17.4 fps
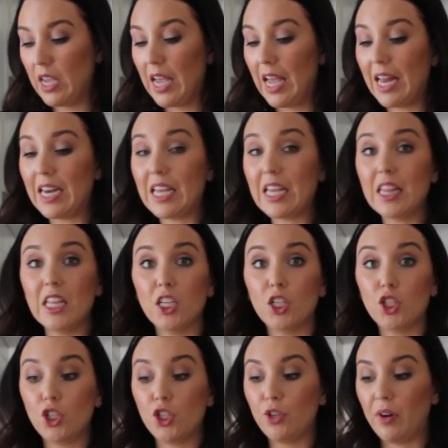And in
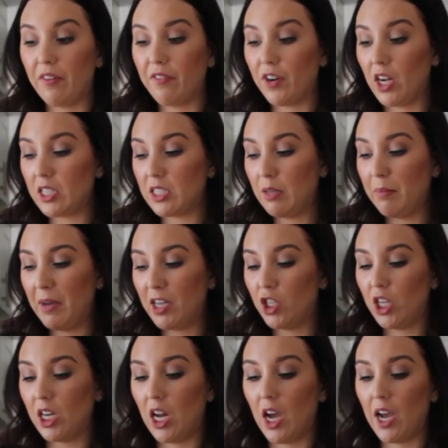this too, I forgot to
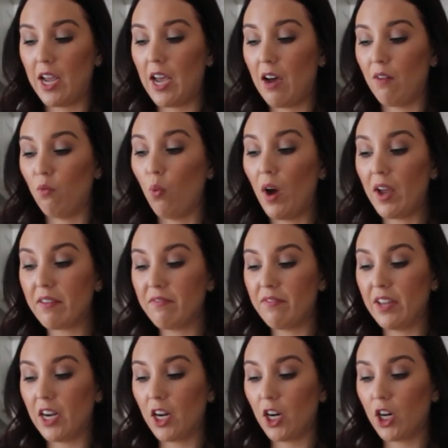mention, I have white
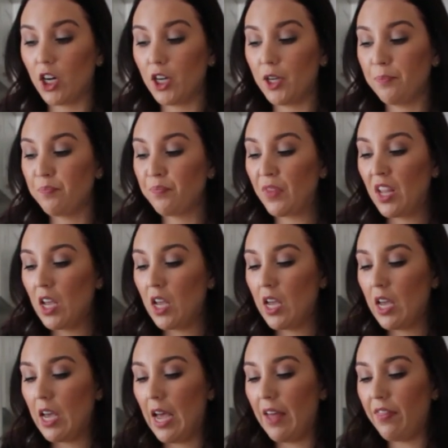vinegar,
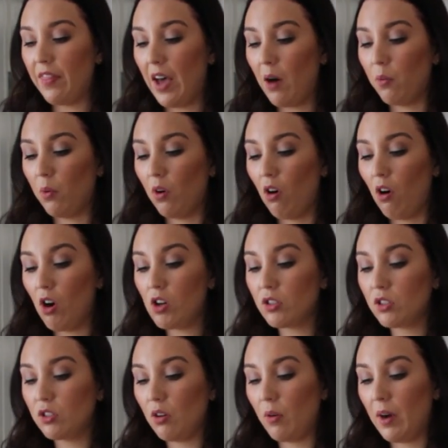and that will
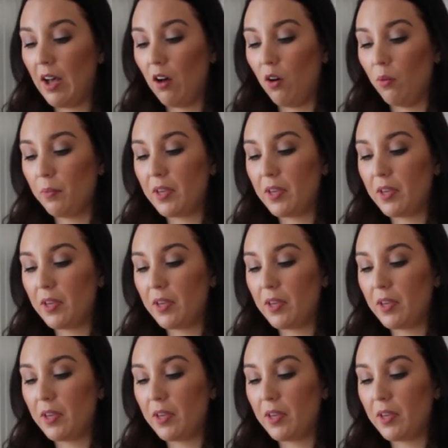also help